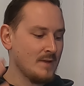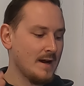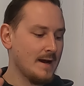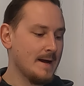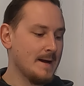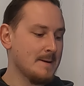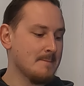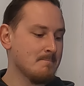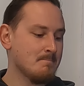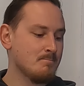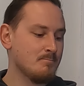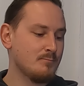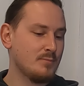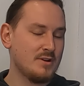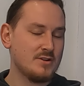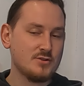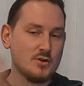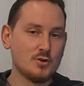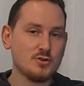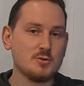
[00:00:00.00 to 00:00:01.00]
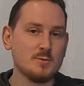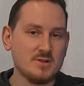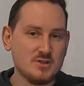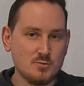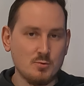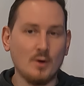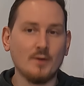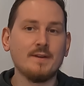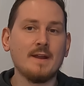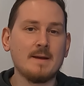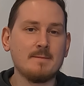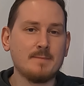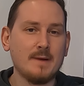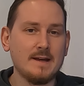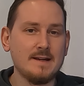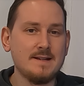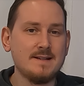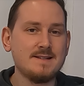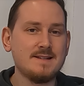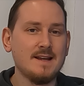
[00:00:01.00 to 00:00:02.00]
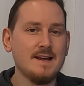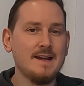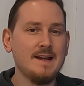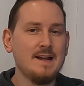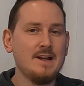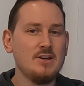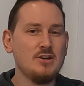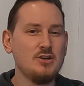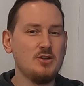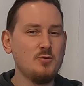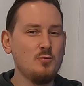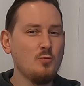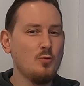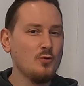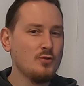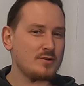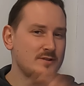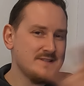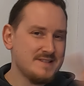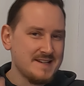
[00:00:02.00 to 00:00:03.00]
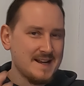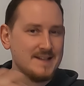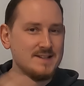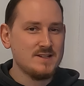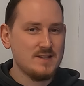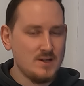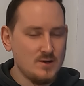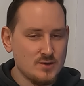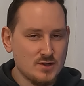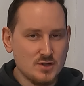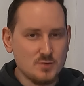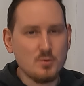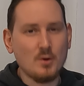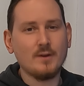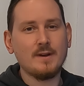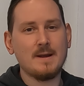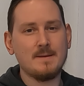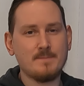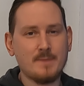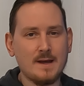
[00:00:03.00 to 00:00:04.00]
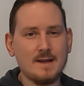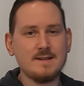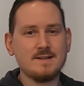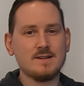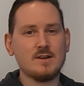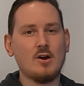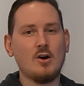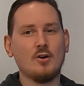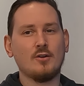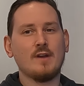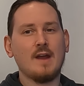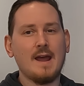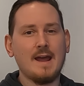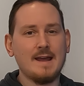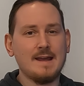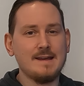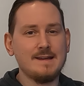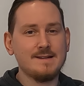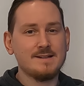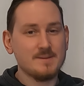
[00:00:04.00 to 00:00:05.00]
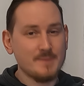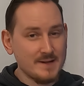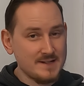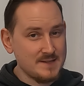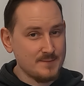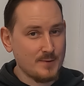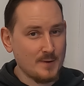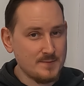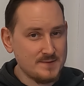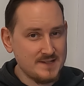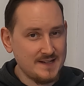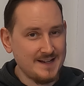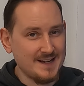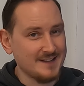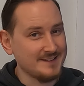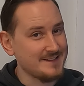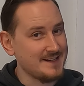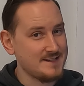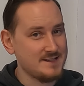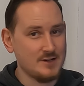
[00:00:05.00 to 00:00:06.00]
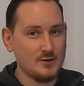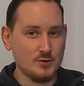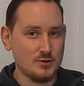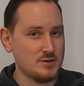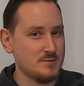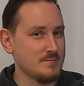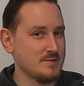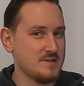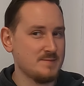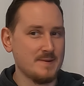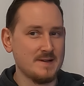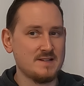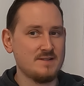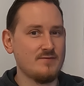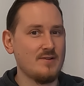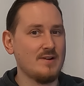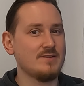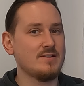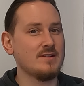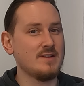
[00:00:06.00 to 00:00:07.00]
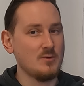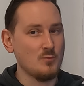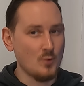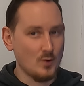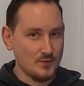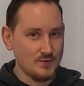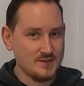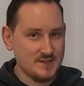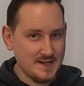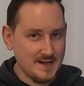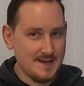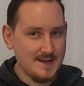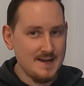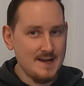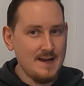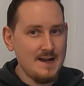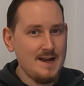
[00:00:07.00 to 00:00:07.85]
But there's also a swan neck base. You wouldn't tend to use a swan neck base on a domestic property unless the customer specified that they want it.